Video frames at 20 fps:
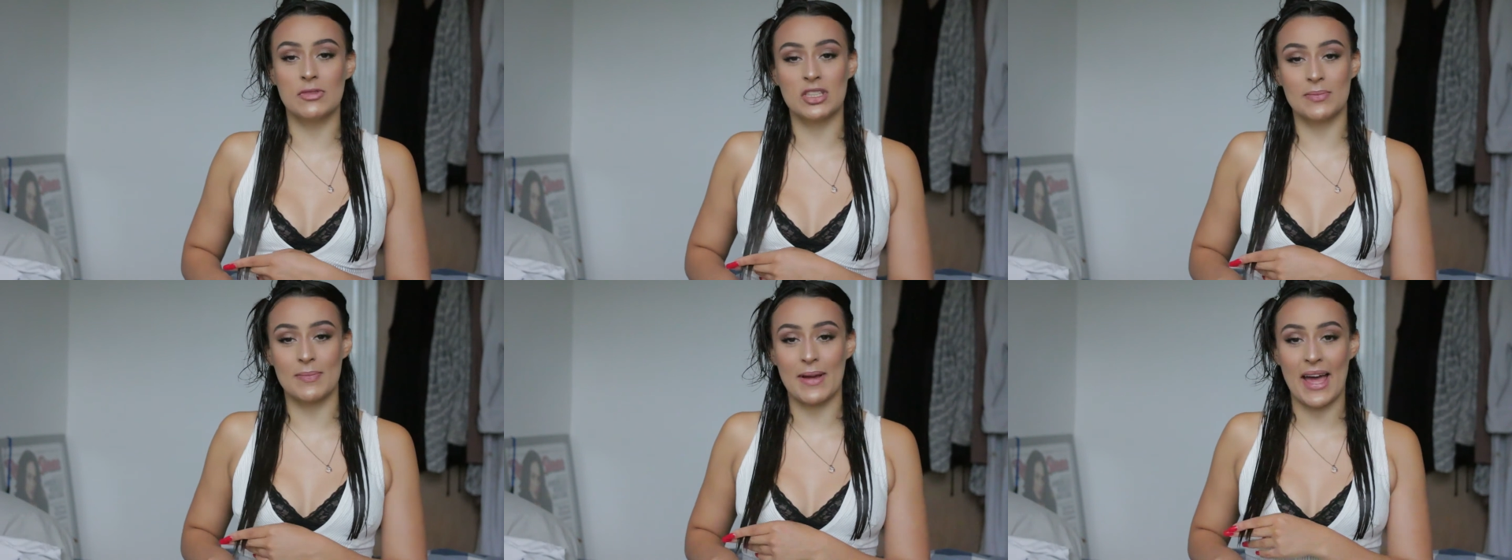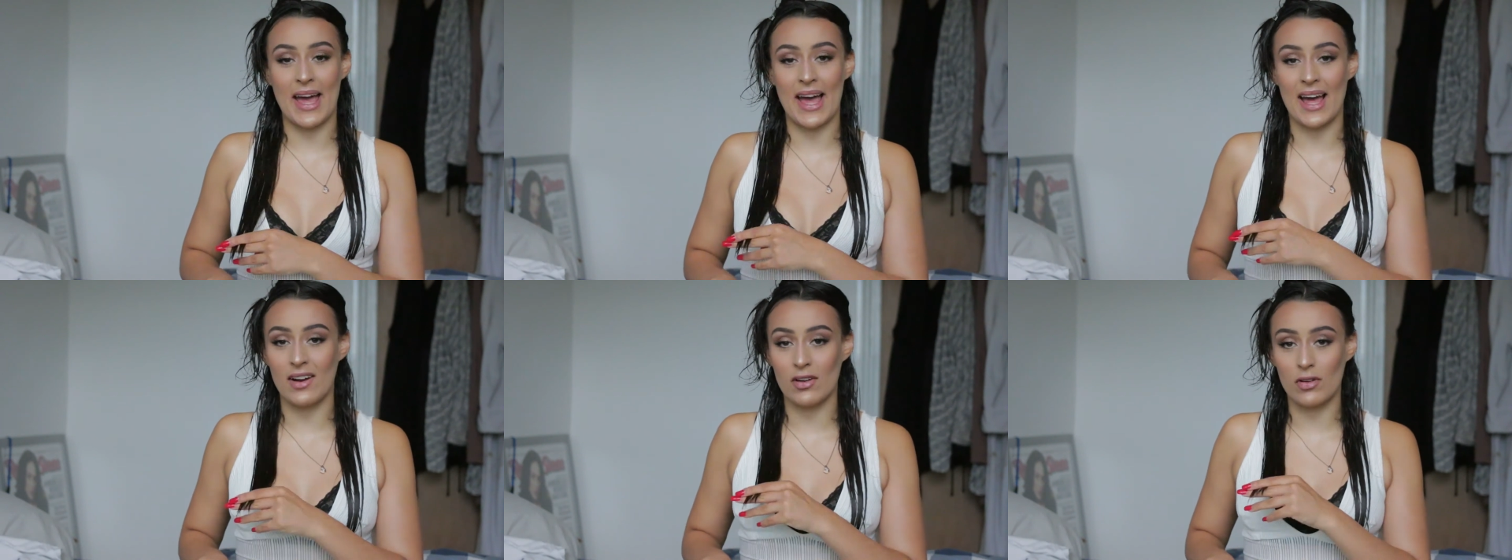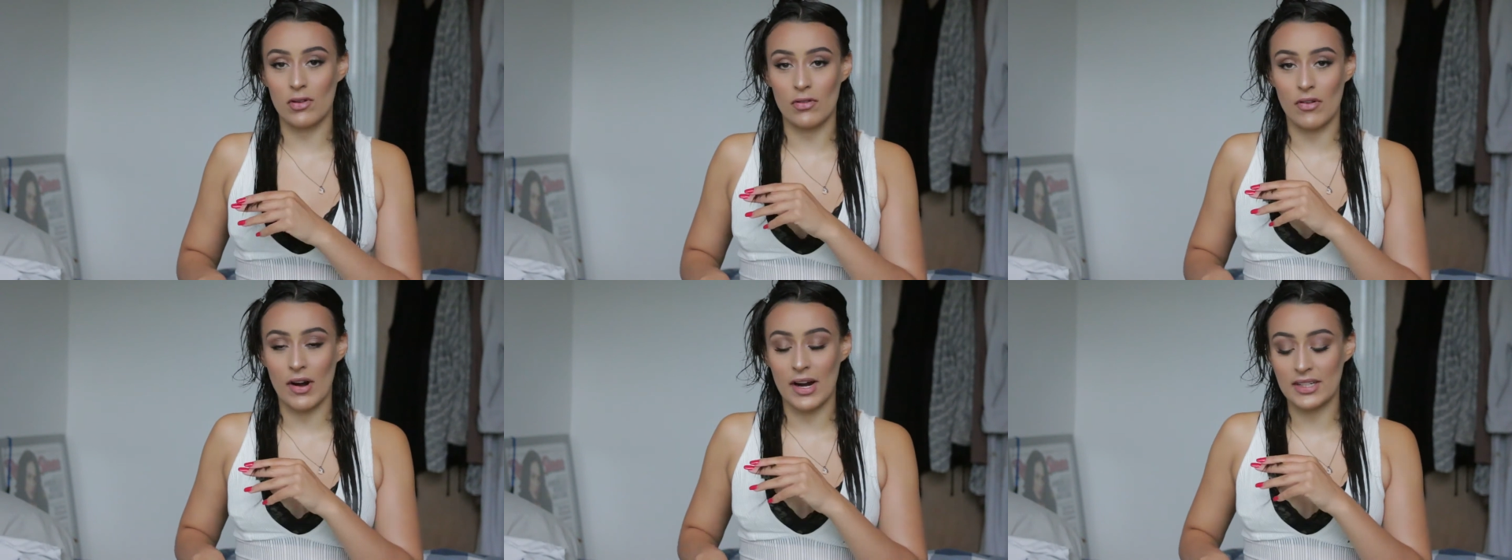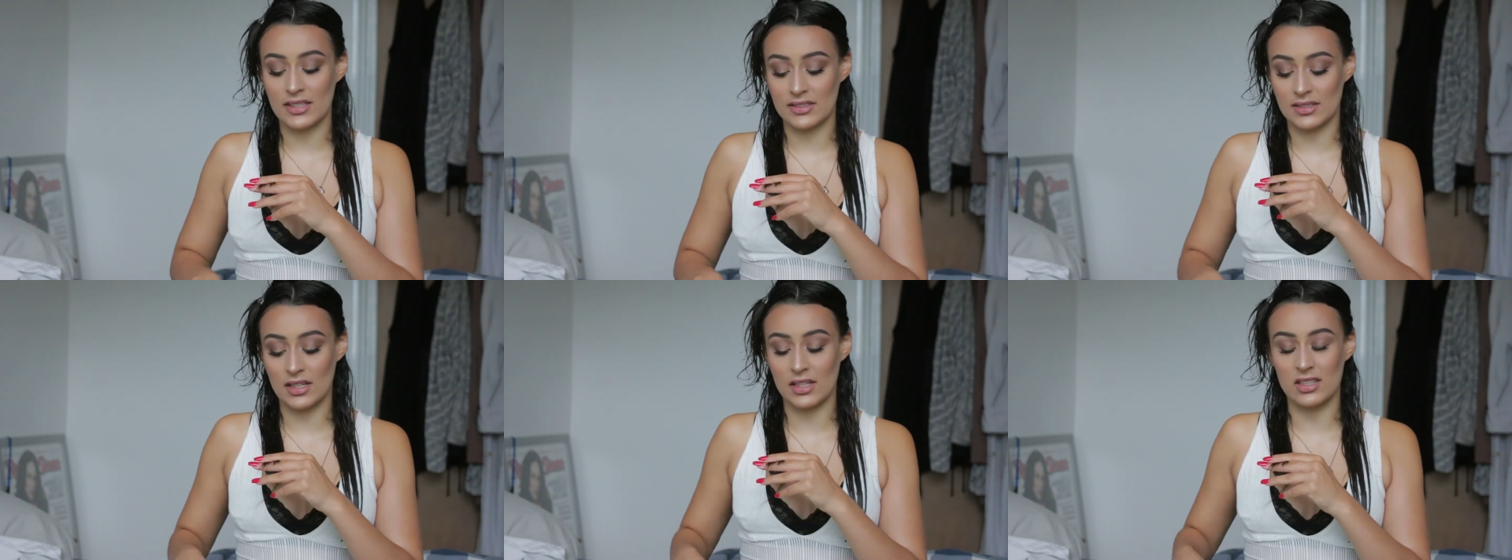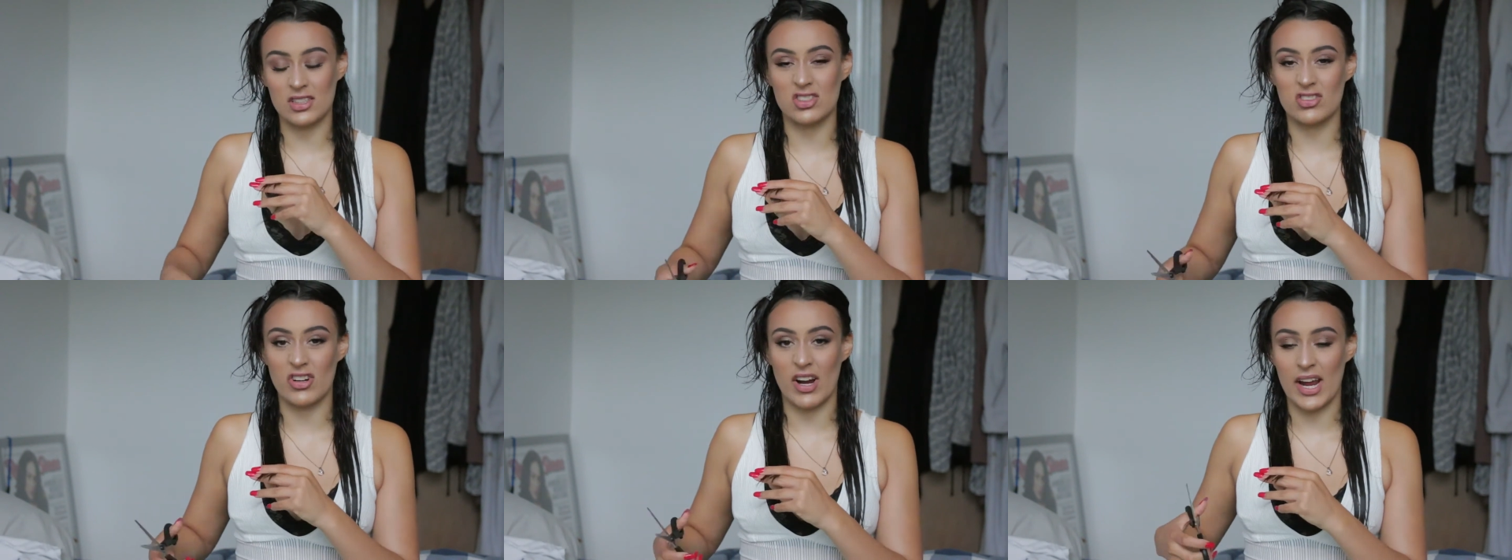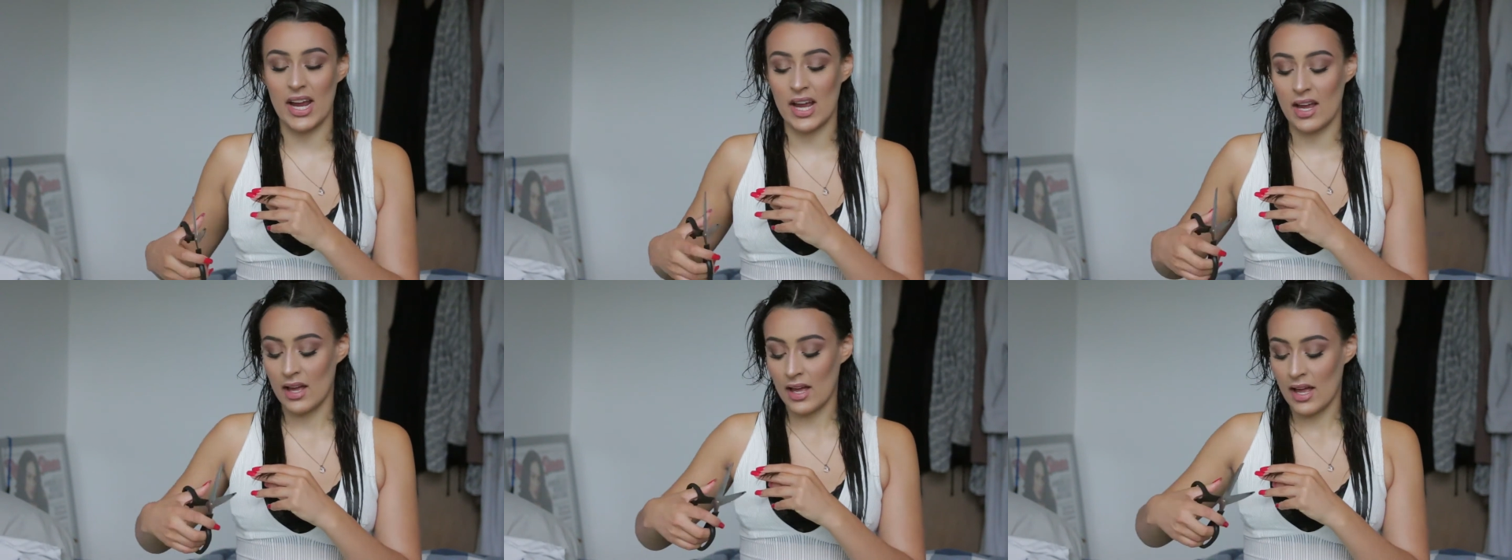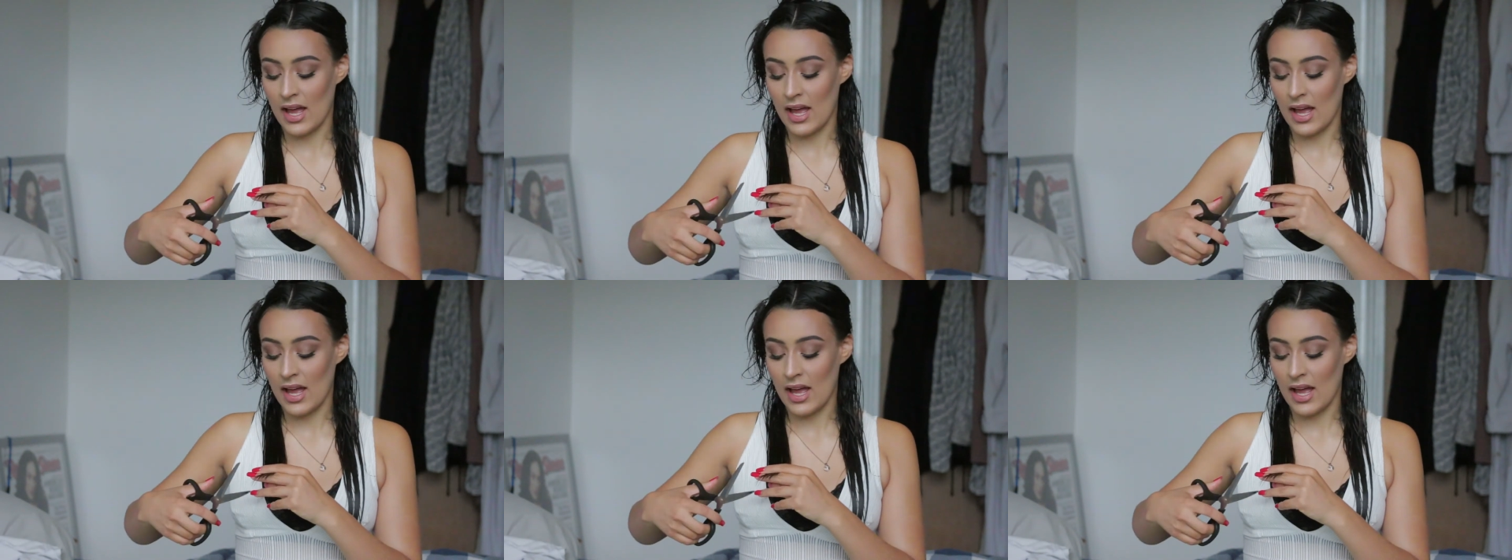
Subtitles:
does my hair look alright, does it look straight?